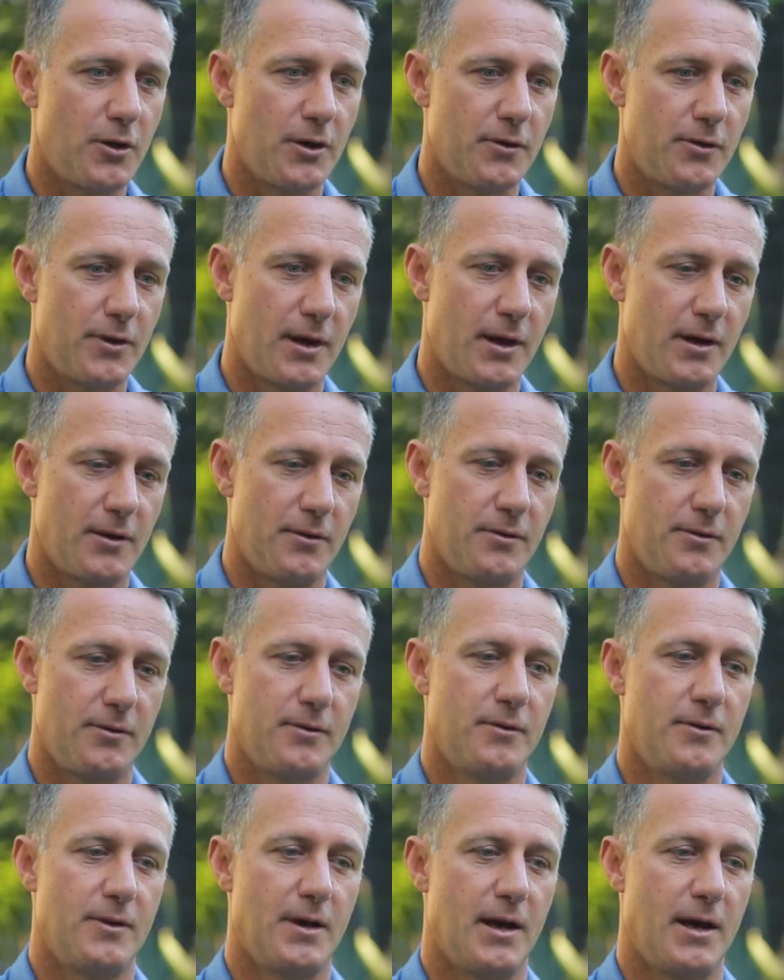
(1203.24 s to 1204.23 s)
they, they,
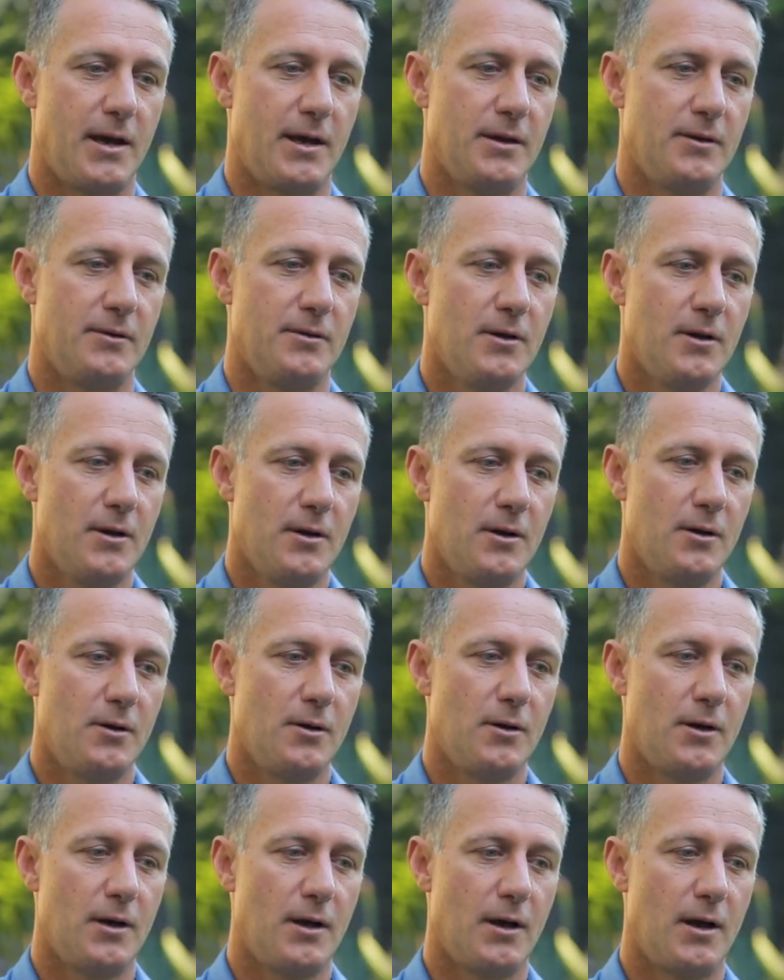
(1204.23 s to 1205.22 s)
they
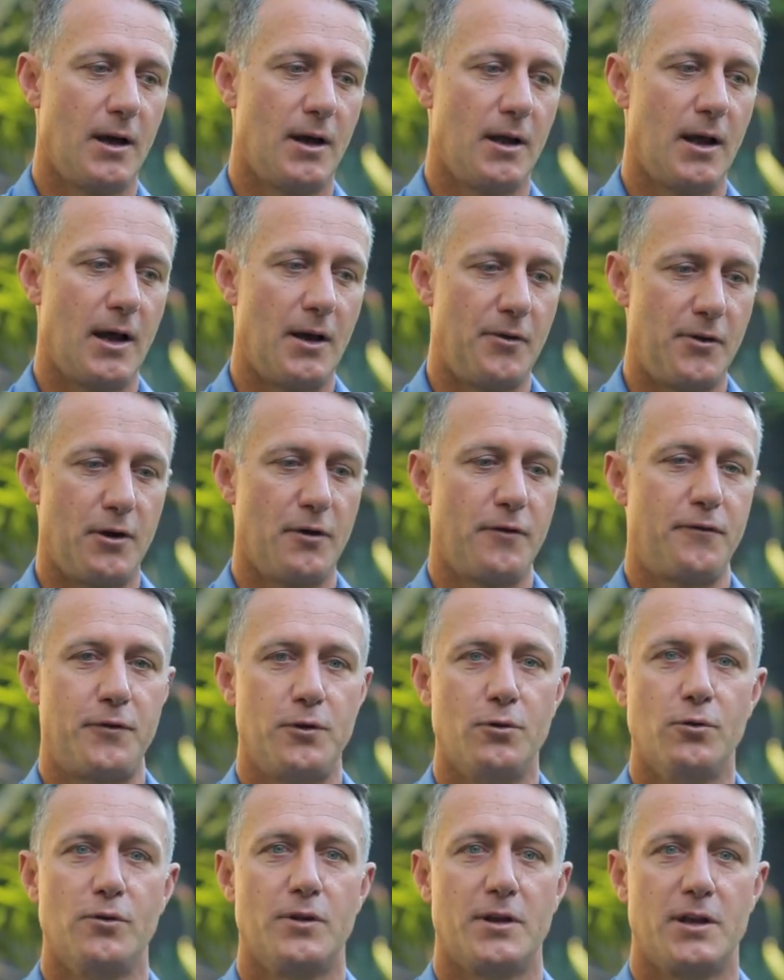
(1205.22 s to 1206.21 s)
uh, uh, they're a
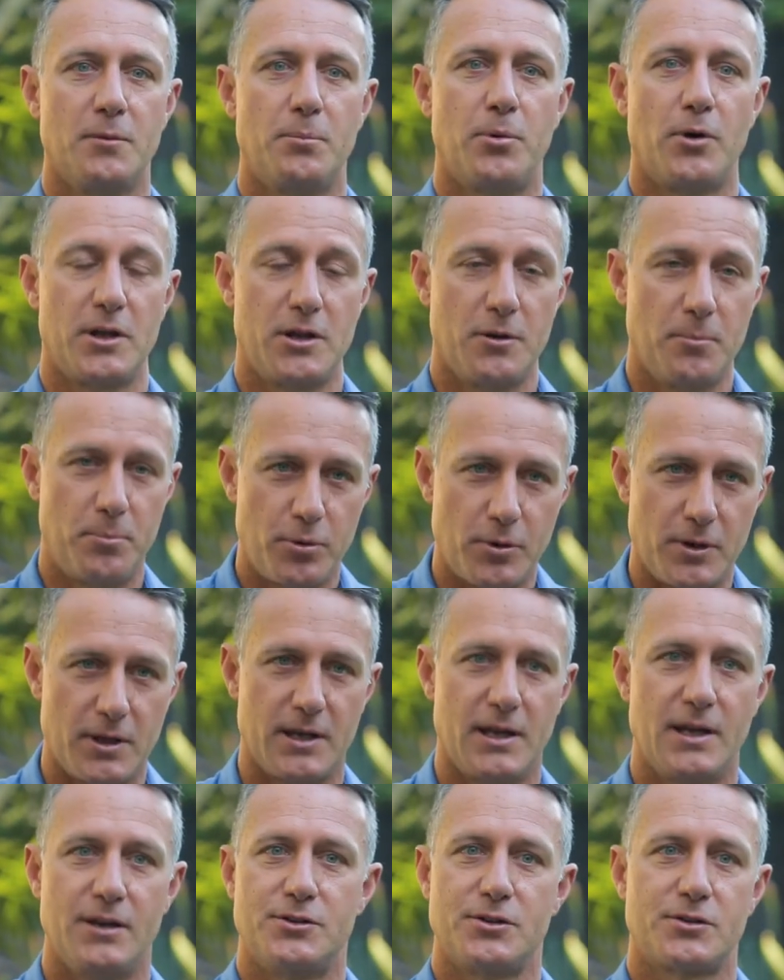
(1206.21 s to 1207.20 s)
fuel that your body you're
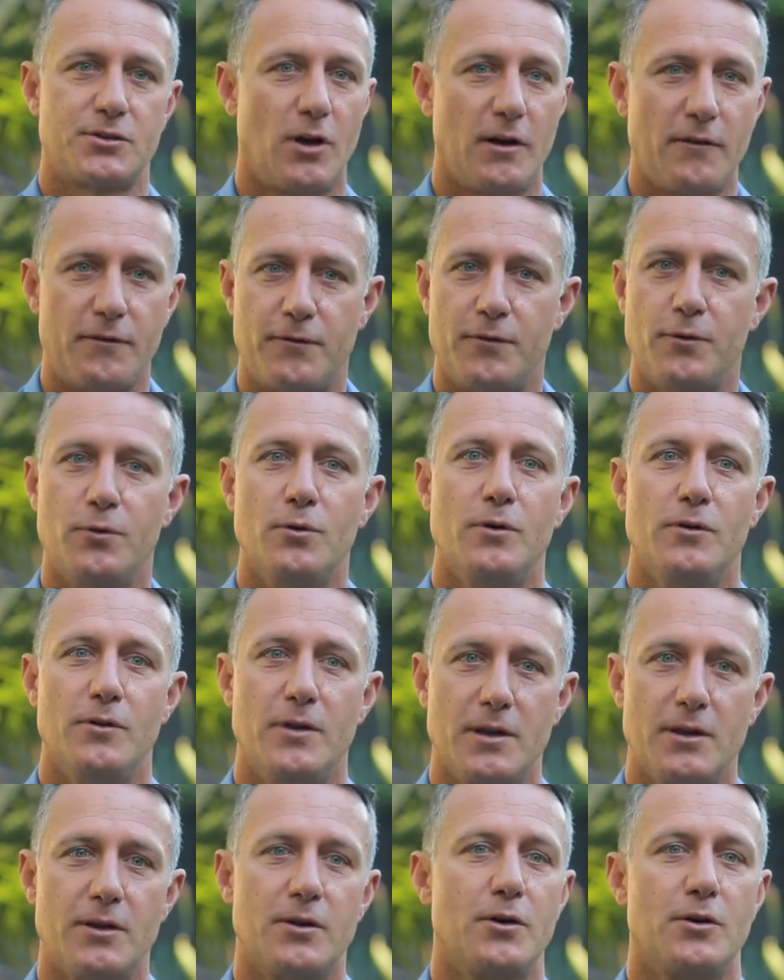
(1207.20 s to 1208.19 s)
putting in, just like food
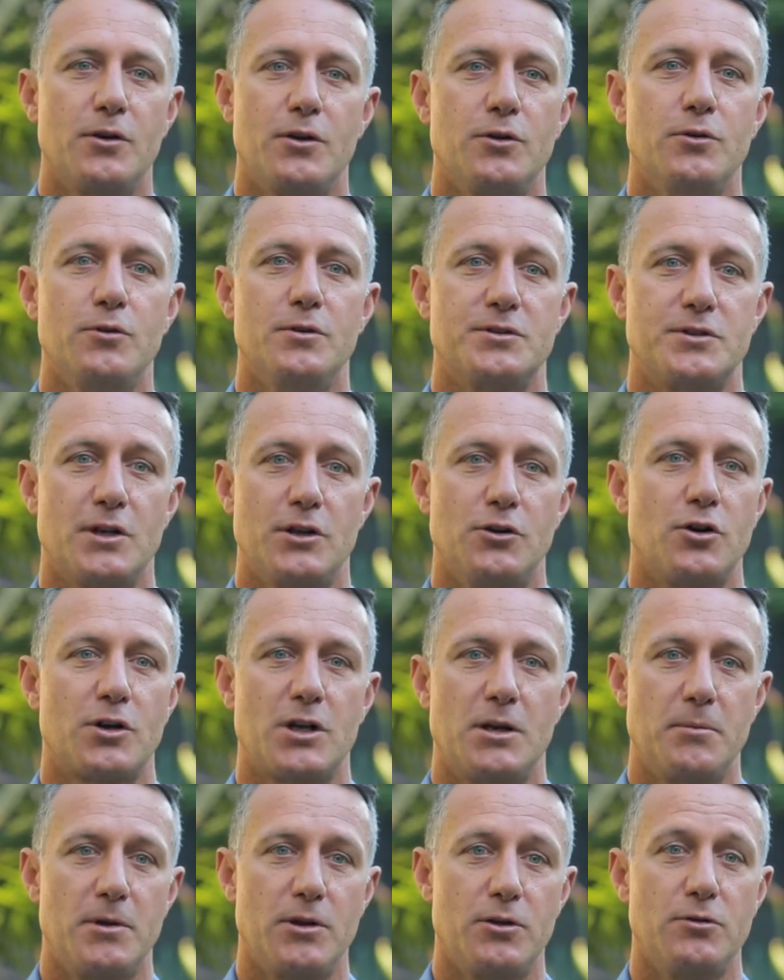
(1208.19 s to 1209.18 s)
that you're going to use. So you're not
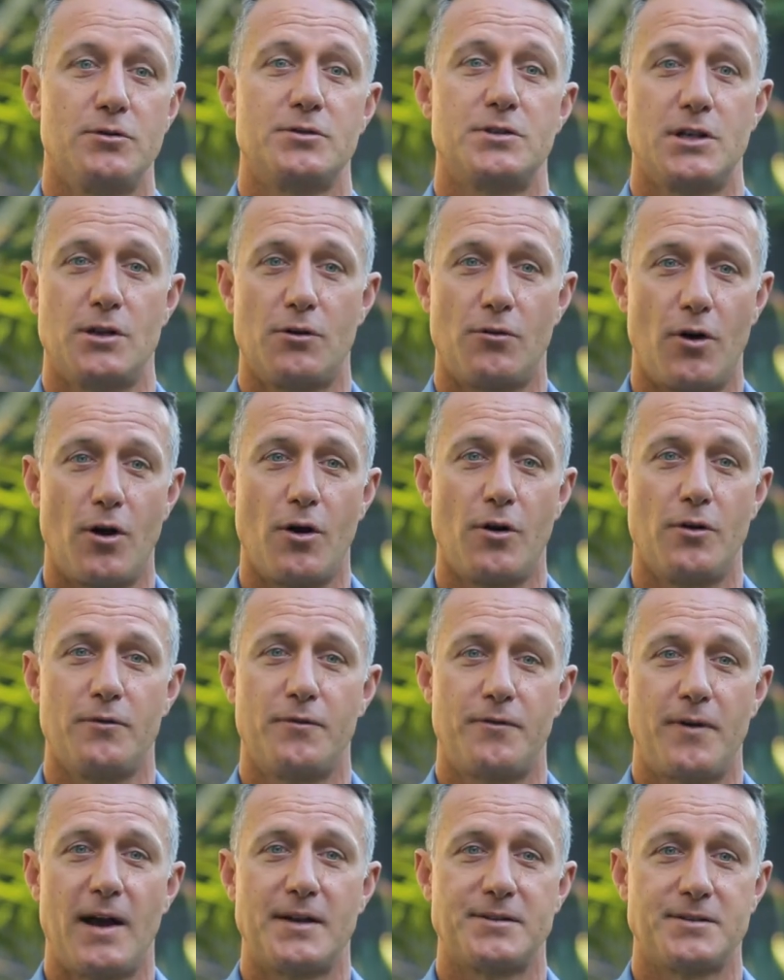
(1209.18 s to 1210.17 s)
going to be using your own
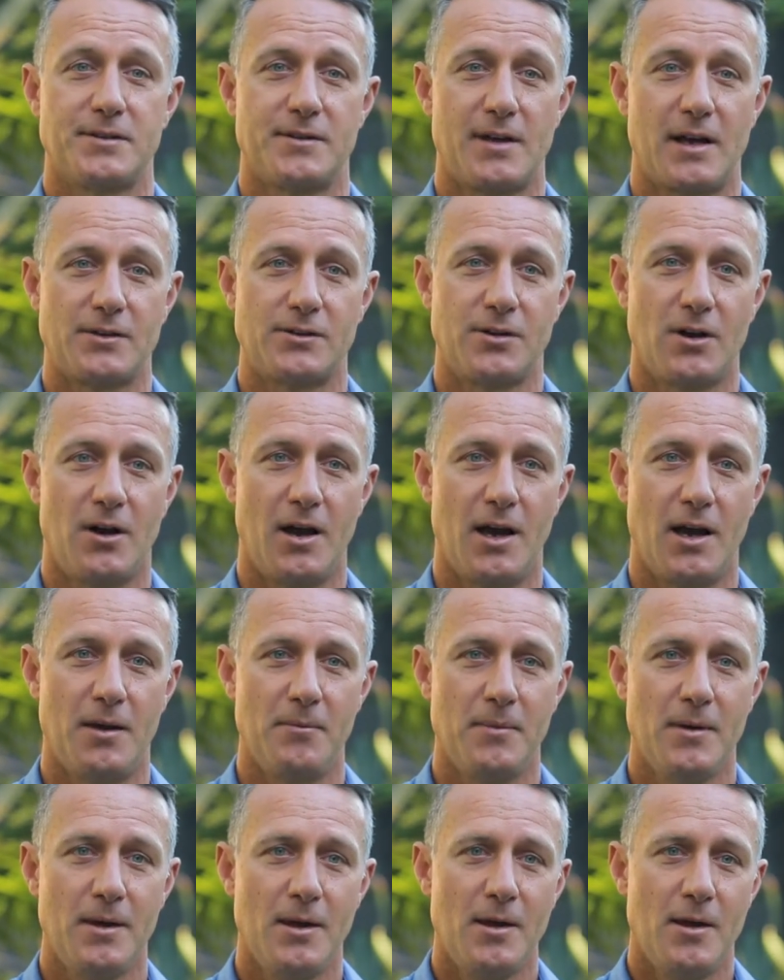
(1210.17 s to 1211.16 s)
fats at that
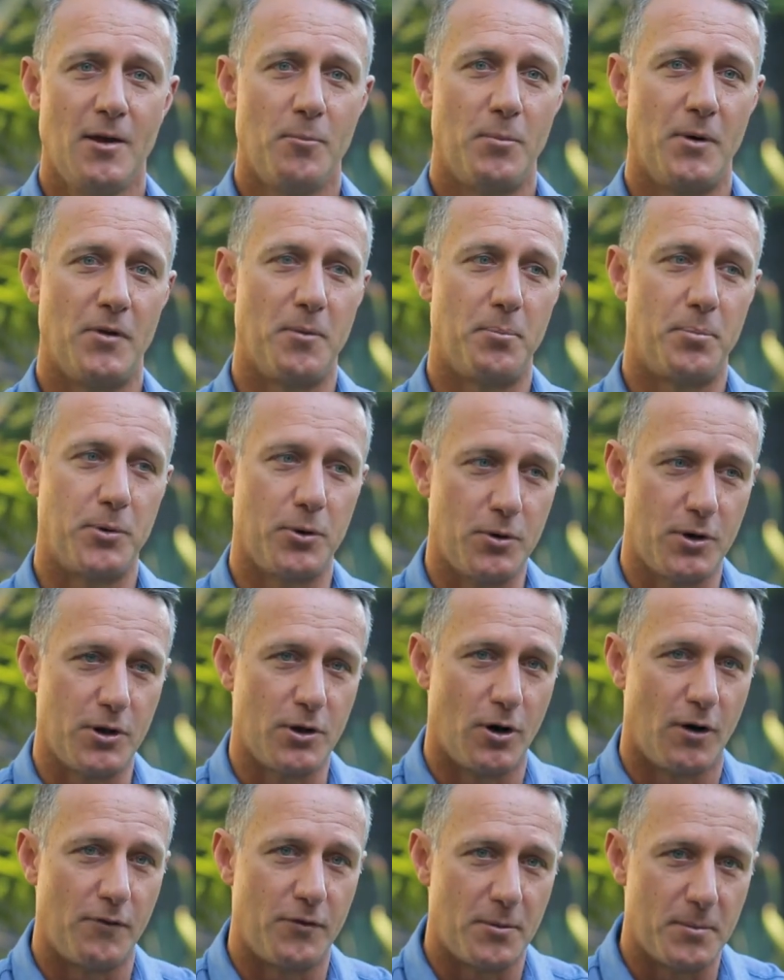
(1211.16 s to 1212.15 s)
time. But the beauty
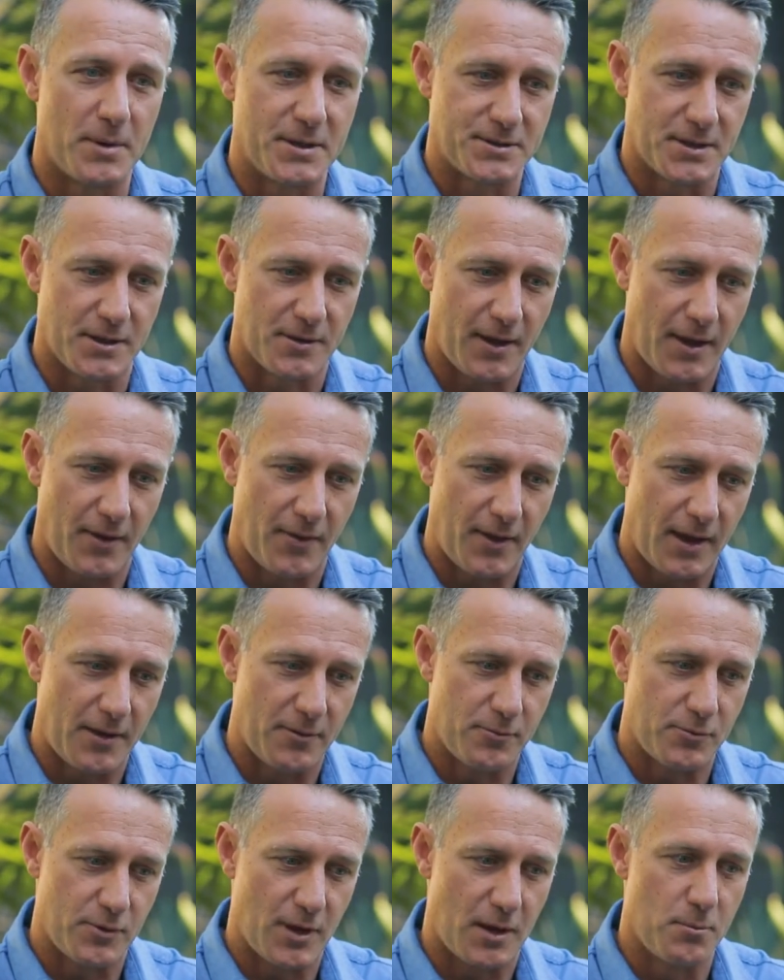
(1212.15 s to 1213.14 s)
of them is that
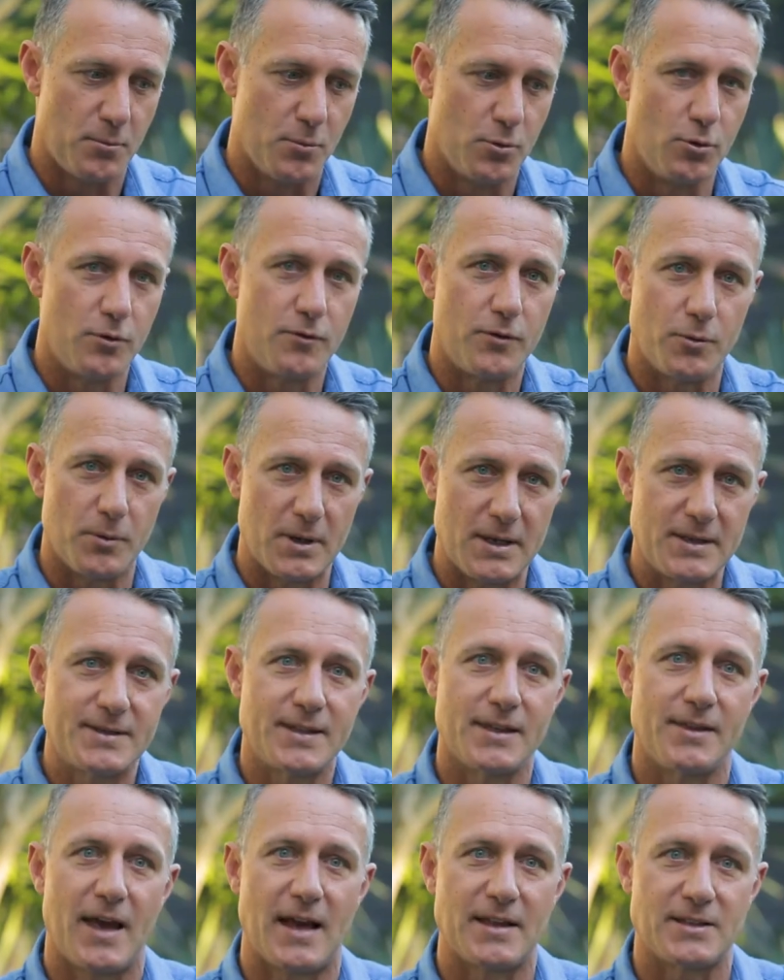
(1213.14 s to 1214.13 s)
they, they, move you
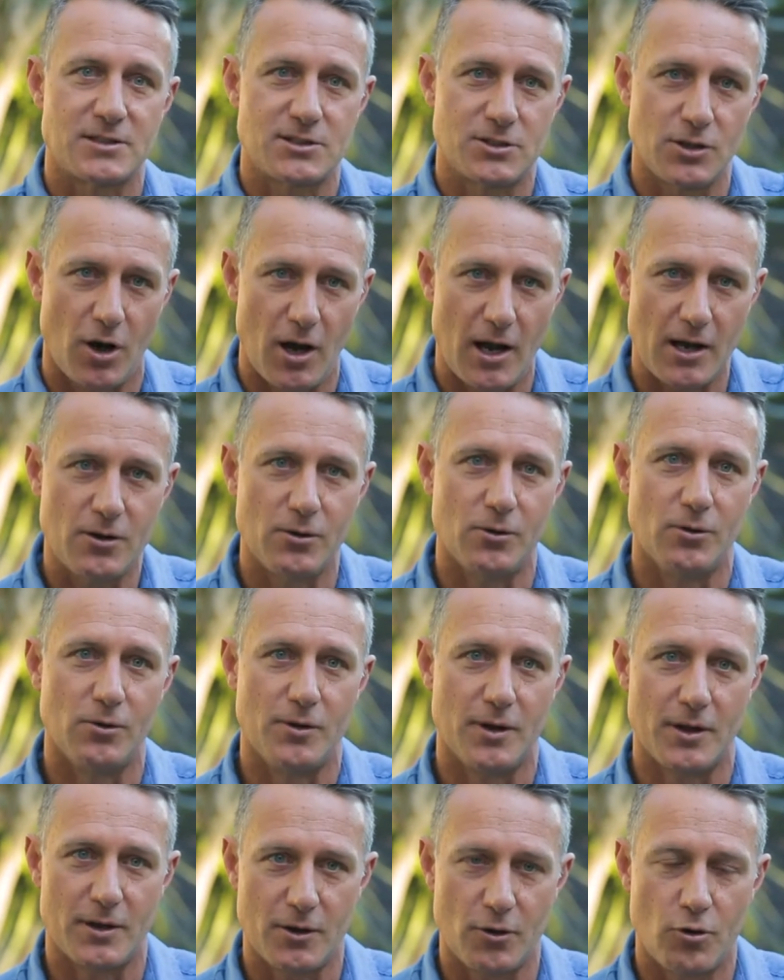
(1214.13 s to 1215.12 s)
into that cycle
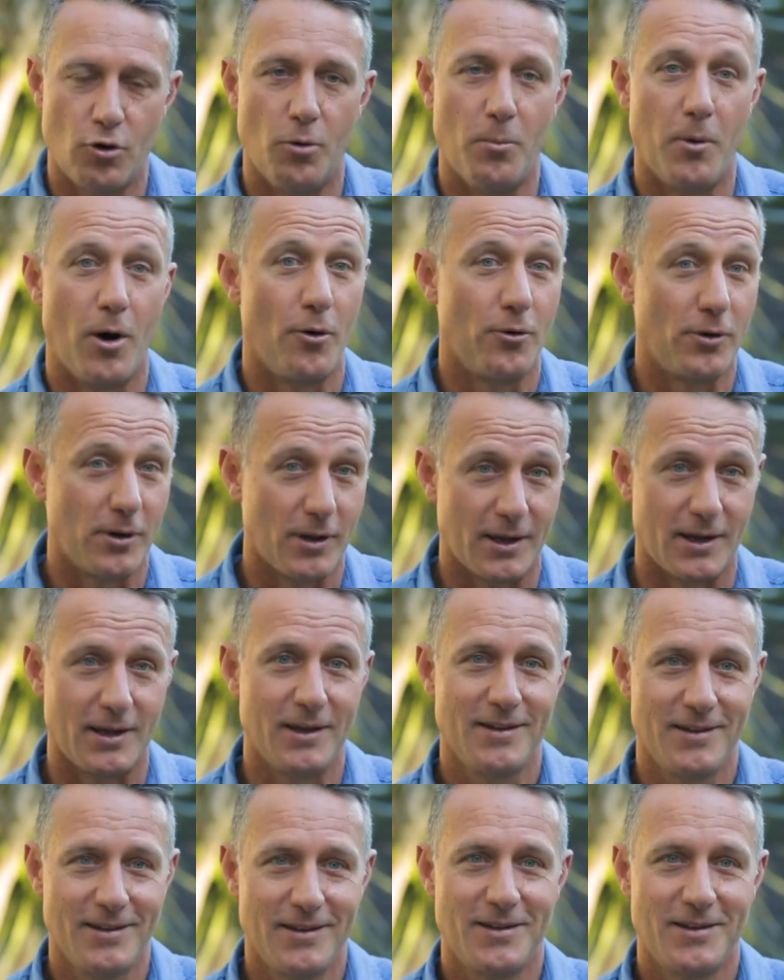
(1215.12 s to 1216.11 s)
that hormonally